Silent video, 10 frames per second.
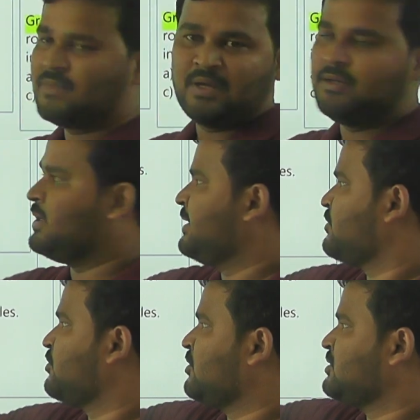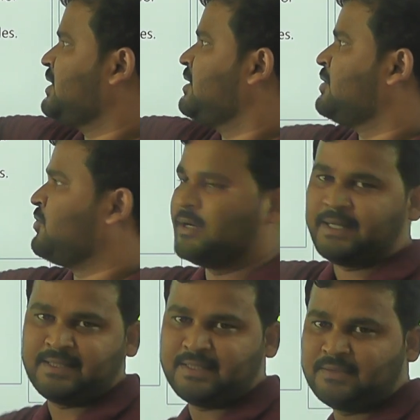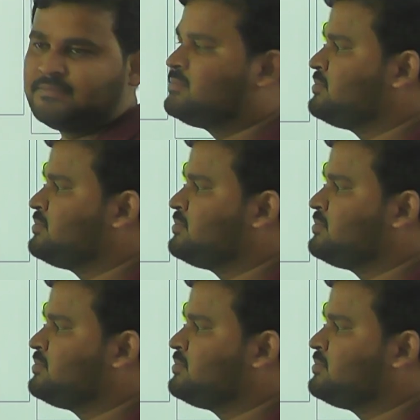in the year 2023.